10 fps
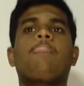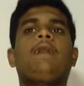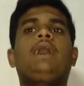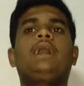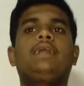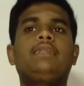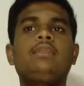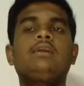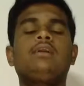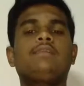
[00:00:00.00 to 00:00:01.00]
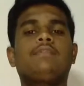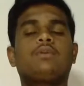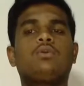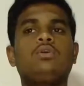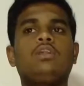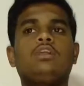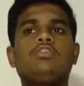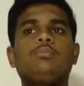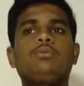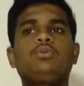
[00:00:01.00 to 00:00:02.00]
And the court
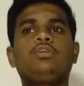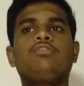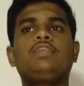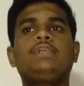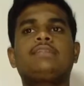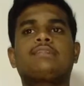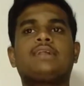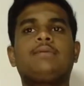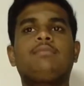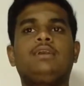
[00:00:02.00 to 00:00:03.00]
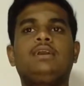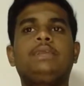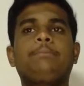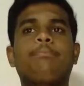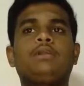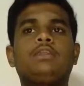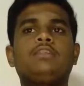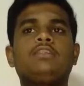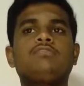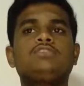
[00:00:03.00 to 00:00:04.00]
also beautifully described the
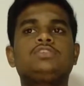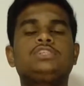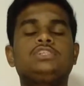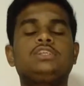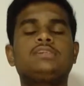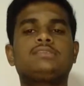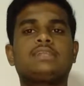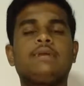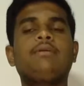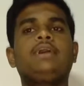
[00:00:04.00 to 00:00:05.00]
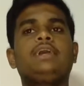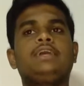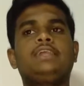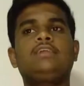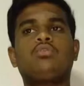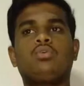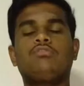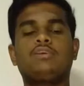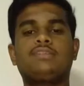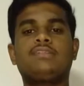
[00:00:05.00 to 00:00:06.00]
importance of judicial describe in its own
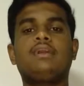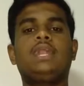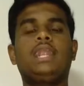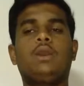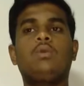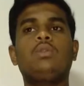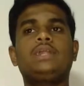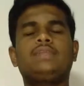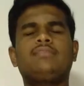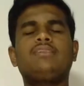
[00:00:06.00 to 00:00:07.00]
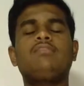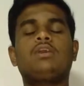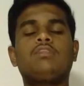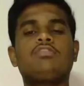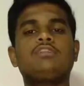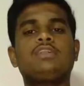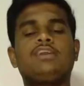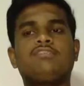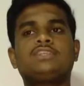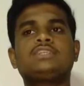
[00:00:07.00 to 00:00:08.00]
words. Now let us see what was the
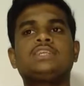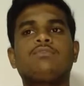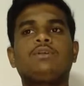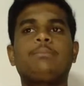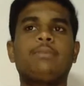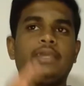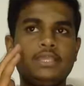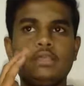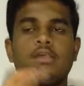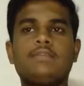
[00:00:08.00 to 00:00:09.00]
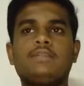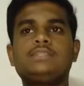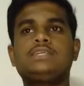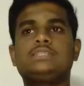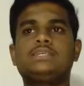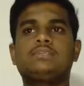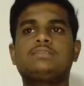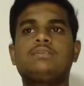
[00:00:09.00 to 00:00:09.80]
definition given by the judges.